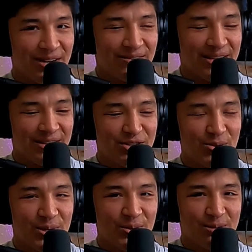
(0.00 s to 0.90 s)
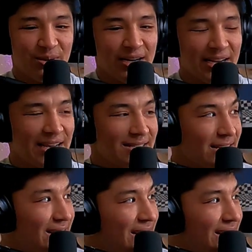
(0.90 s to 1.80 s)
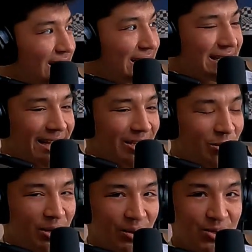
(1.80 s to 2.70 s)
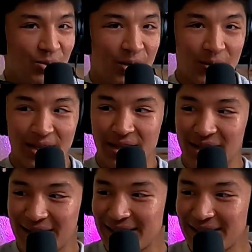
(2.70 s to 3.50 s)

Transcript: of the Chuy Torres podcast. Today we are joined with